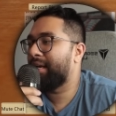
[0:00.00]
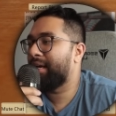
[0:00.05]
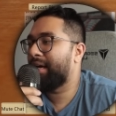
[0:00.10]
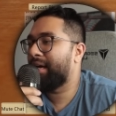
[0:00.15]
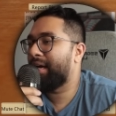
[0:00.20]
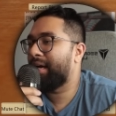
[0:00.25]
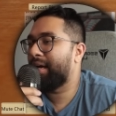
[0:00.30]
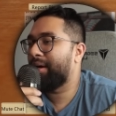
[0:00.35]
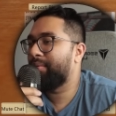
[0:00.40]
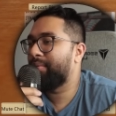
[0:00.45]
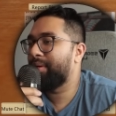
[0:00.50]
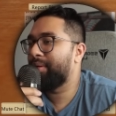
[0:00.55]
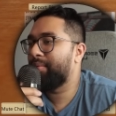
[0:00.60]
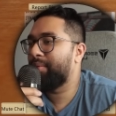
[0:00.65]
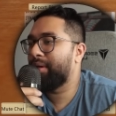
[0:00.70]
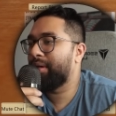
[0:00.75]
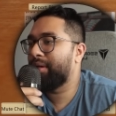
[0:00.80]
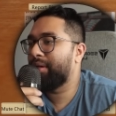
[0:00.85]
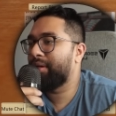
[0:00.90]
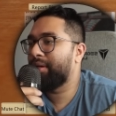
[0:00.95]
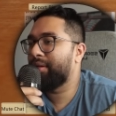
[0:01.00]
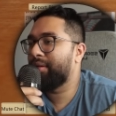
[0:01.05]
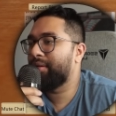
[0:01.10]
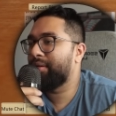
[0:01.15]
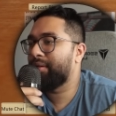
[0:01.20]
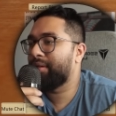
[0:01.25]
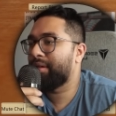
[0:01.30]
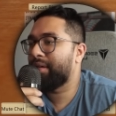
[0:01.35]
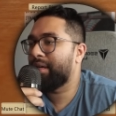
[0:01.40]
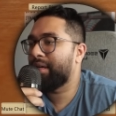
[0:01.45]
Uh, we
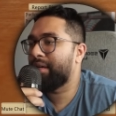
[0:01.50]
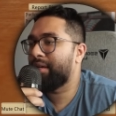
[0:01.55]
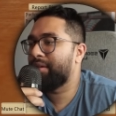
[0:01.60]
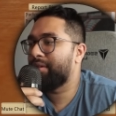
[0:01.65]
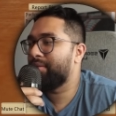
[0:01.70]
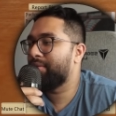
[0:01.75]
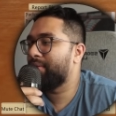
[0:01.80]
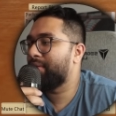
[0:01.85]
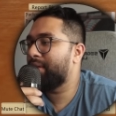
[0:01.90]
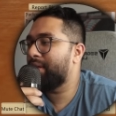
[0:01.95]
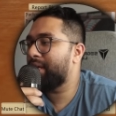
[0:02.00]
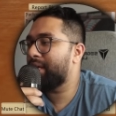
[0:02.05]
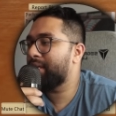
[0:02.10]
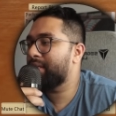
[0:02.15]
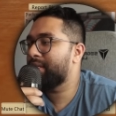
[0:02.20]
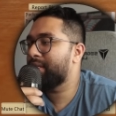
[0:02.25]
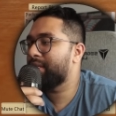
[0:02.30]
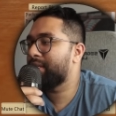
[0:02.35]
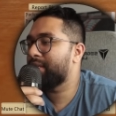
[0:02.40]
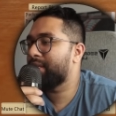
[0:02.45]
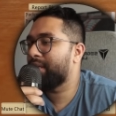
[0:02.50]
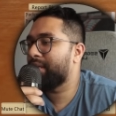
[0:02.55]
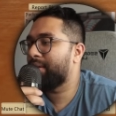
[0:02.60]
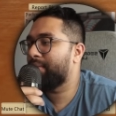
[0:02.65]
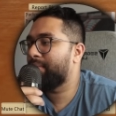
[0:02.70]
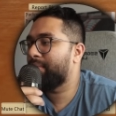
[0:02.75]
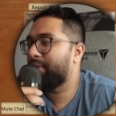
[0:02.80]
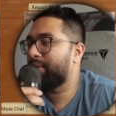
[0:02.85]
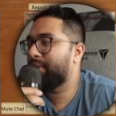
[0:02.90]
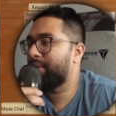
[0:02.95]
will kind of do this, and then
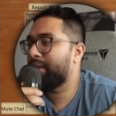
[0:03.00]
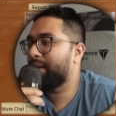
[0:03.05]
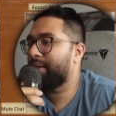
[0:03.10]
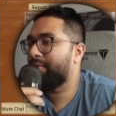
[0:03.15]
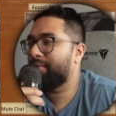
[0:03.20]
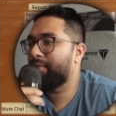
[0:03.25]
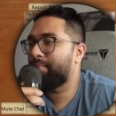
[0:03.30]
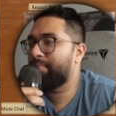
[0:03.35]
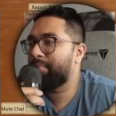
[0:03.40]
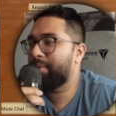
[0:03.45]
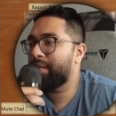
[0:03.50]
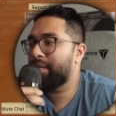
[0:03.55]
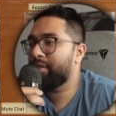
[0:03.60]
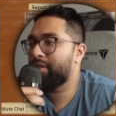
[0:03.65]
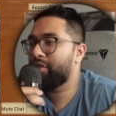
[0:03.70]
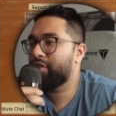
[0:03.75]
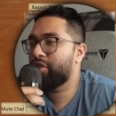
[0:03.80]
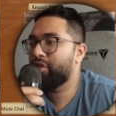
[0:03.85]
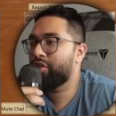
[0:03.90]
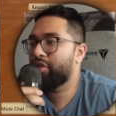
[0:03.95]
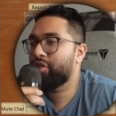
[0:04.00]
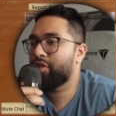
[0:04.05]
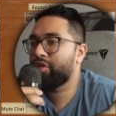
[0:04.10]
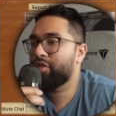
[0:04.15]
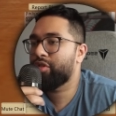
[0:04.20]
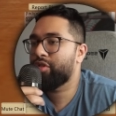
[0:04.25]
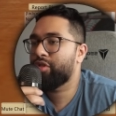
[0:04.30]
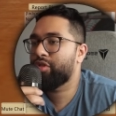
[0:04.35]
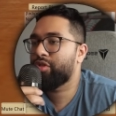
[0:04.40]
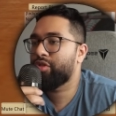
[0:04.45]
we'll
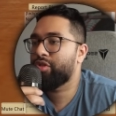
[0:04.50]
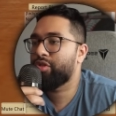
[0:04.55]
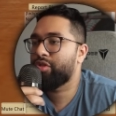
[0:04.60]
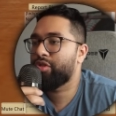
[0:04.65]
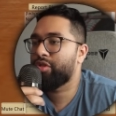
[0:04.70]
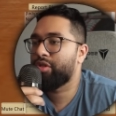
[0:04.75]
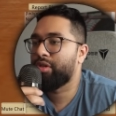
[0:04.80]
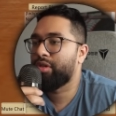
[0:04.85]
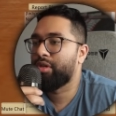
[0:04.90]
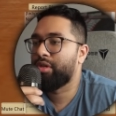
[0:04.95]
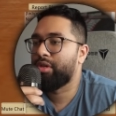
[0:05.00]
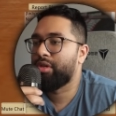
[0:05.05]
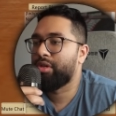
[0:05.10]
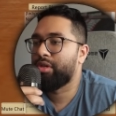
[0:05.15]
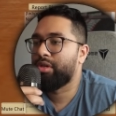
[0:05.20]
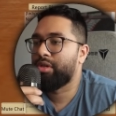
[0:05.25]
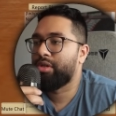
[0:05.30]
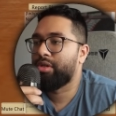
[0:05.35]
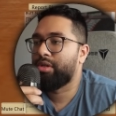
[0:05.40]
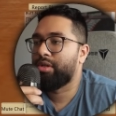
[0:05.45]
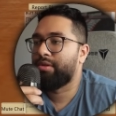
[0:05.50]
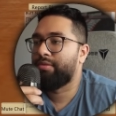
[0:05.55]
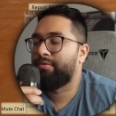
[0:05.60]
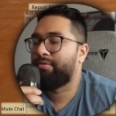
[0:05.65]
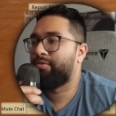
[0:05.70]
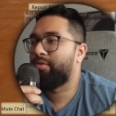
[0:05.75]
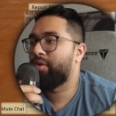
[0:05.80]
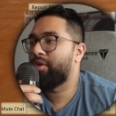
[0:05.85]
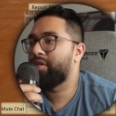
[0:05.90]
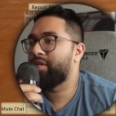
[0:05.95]
pitch.
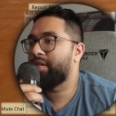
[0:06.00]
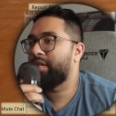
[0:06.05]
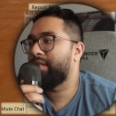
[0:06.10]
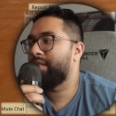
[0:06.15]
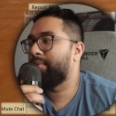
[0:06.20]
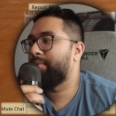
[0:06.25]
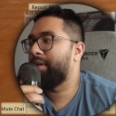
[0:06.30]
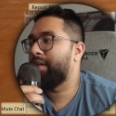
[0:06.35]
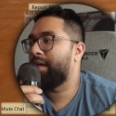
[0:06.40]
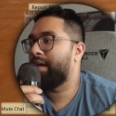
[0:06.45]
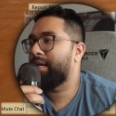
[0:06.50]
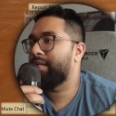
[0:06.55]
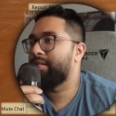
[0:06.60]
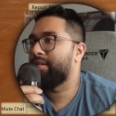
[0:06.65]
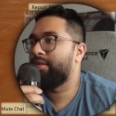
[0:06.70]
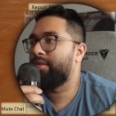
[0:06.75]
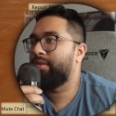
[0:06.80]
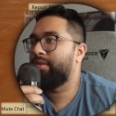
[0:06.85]
Fortunate that we lost